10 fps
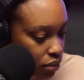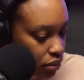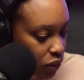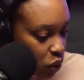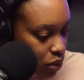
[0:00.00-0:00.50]

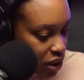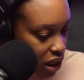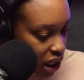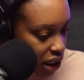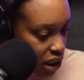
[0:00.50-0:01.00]
What was the
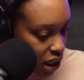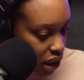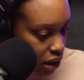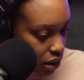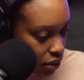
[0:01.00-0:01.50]
next
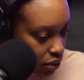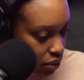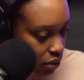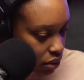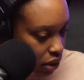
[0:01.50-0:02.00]
thing?
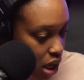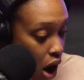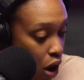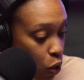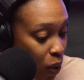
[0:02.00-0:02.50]

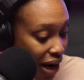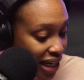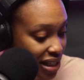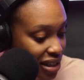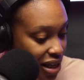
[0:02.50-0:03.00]
Oh, when I
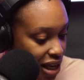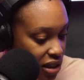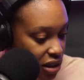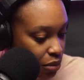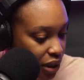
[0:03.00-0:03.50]
stay
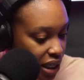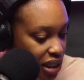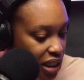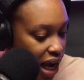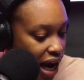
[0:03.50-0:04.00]

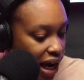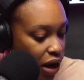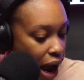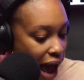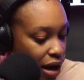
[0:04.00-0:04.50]
someplace, I
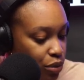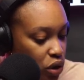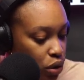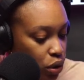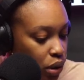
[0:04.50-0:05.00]

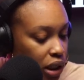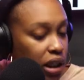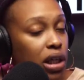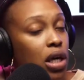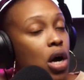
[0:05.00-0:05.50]
absolutely
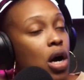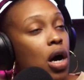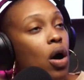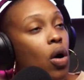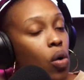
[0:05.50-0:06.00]

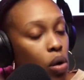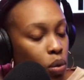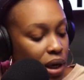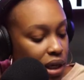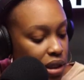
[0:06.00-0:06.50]

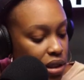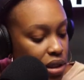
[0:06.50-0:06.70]
always